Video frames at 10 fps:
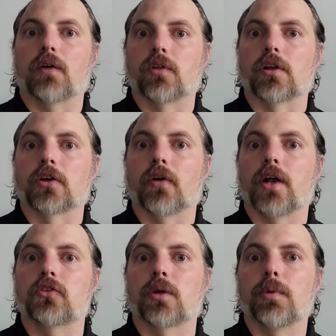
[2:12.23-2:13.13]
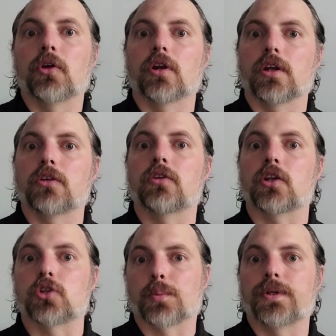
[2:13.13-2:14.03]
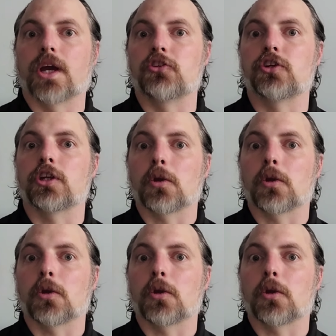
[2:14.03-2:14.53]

of the LaGrange community's interpretation